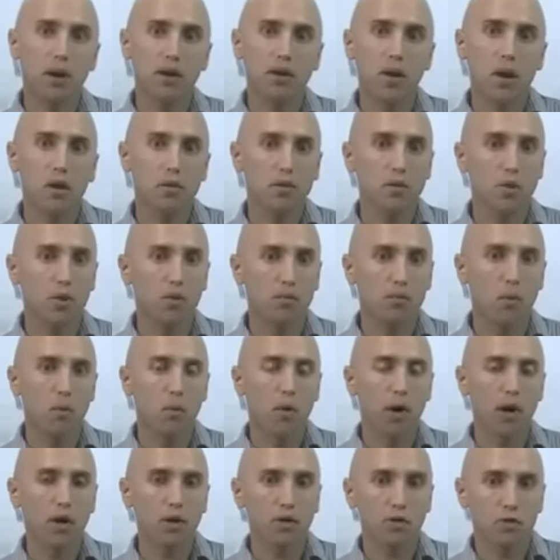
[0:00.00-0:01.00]
those who are
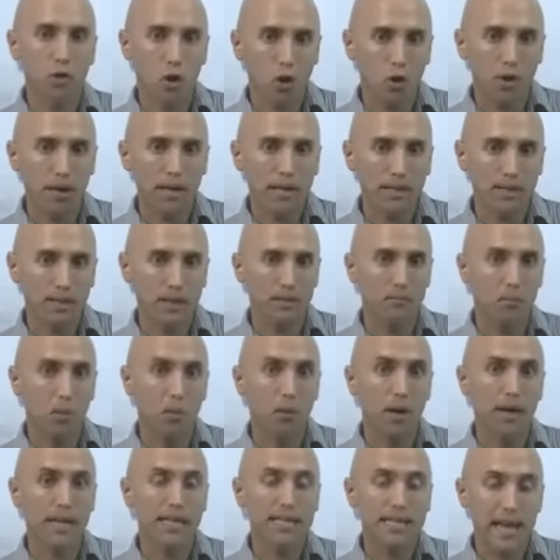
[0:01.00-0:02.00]
more adroit and
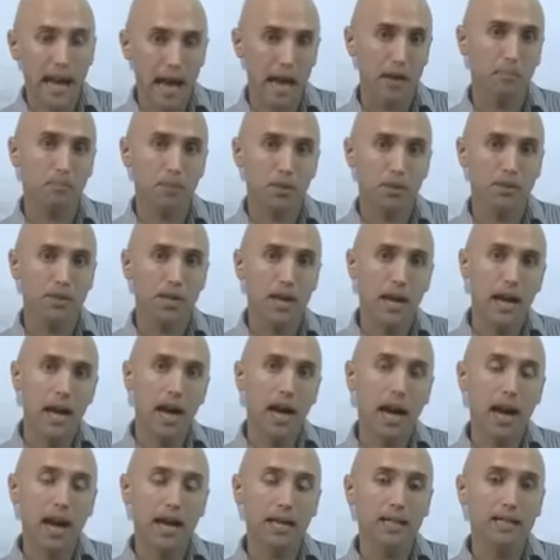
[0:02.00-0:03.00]
more adept,
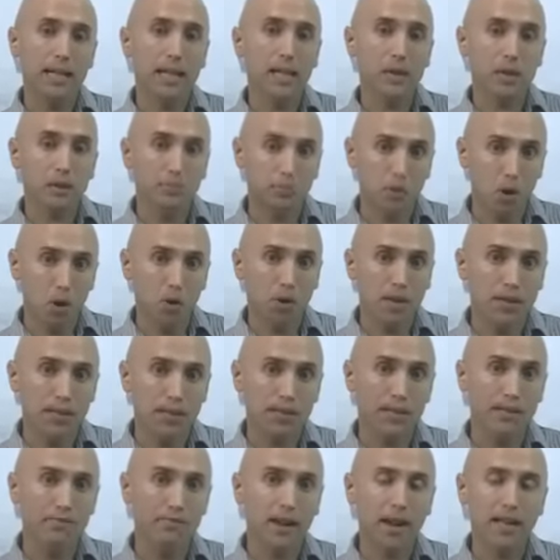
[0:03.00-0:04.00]
and
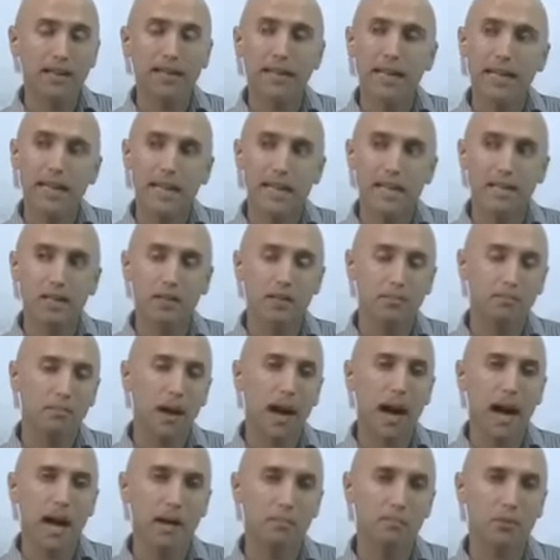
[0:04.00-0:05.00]
exploiting the fact that he is
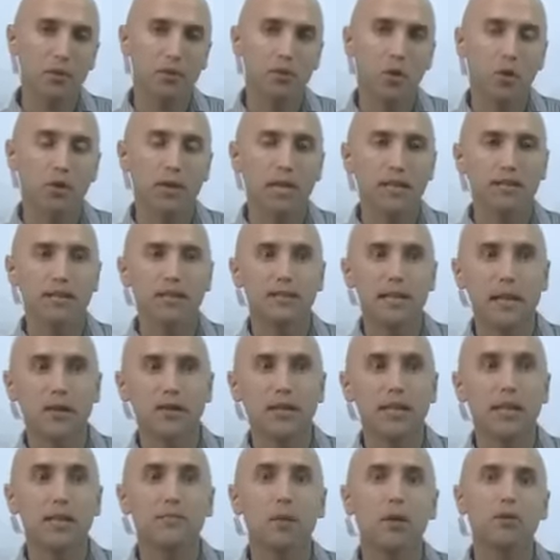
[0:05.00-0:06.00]
perhaps not
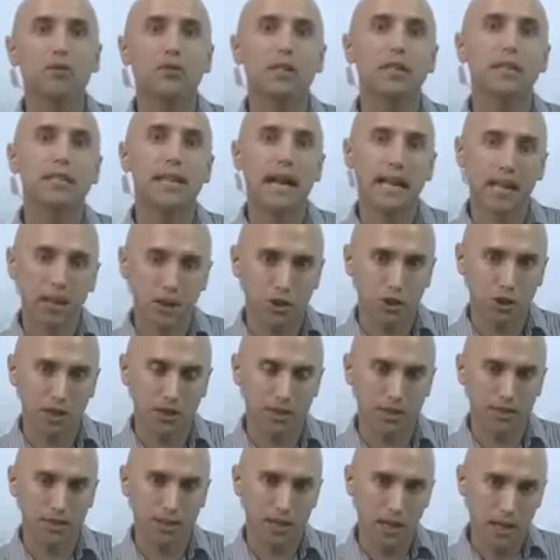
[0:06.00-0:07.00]
necessarily the most
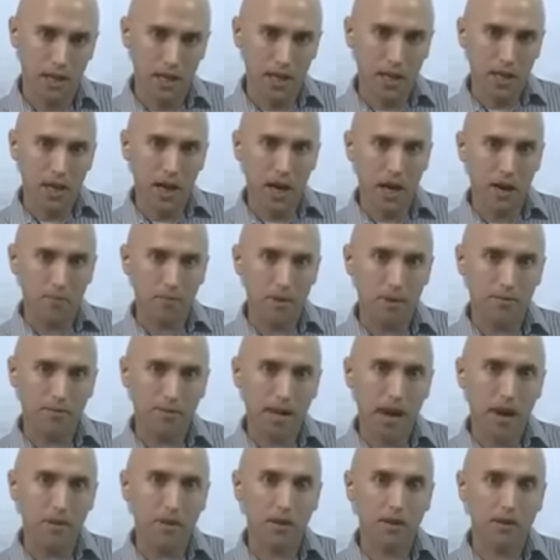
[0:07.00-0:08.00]
intelligent of
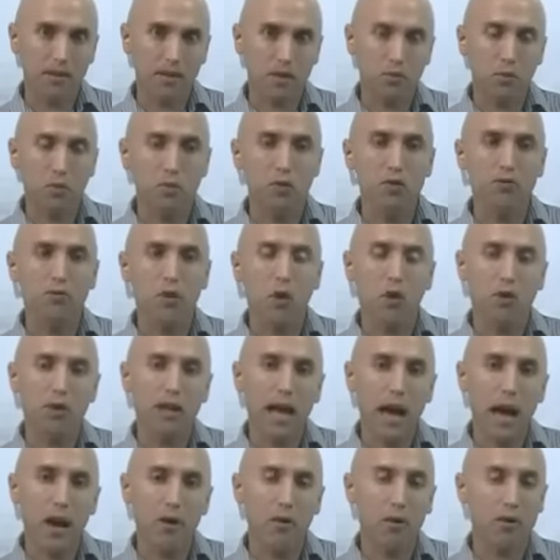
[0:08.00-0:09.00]
characters. What you've got
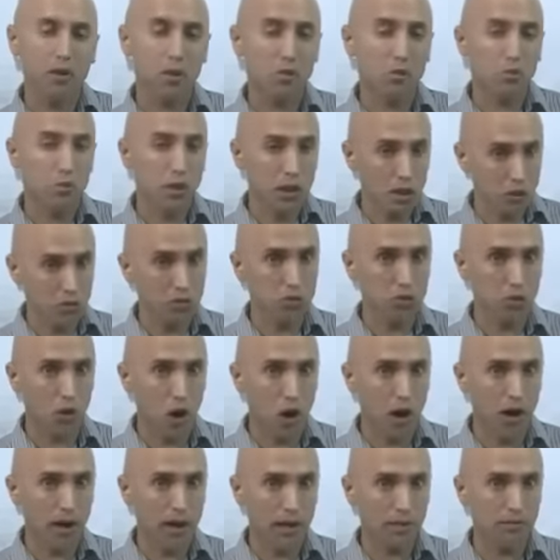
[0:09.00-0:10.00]
now is a real
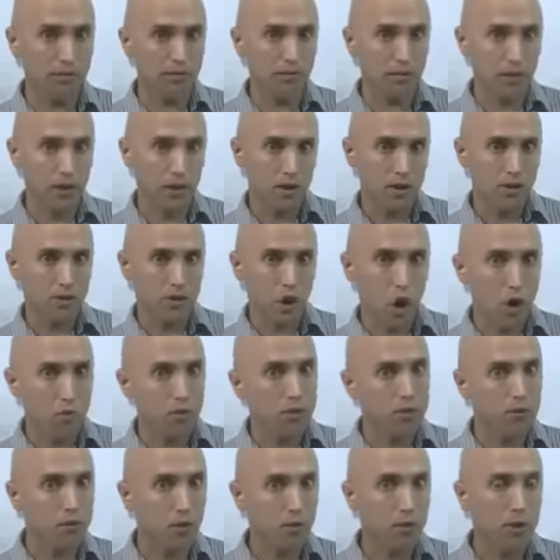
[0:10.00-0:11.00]
drive to
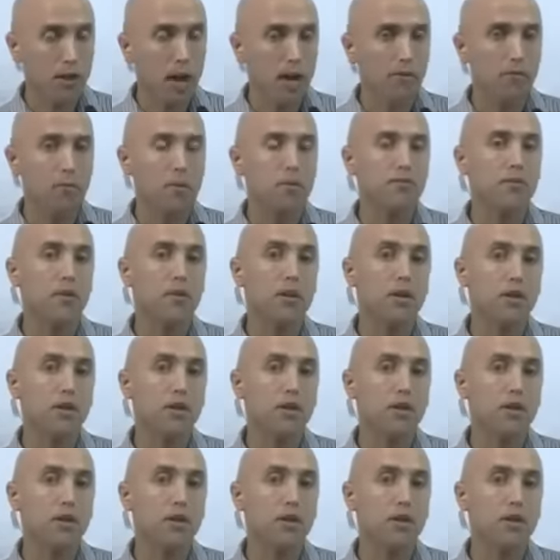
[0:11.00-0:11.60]
overthrow the government very